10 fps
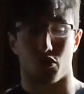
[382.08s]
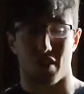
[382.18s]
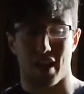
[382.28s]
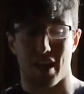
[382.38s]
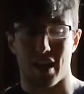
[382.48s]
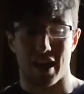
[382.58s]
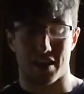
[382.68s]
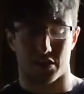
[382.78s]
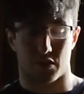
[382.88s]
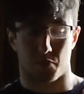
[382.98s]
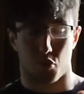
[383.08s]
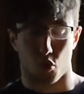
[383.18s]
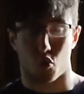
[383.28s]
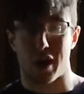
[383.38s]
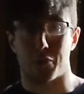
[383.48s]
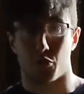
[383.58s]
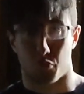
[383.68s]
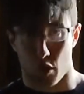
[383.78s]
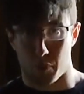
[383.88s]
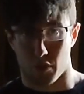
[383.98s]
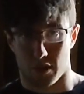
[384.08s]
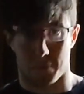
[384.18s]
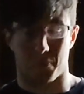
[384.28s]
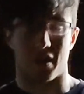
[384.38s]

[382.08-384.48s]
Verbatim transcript: the day is programmed properly,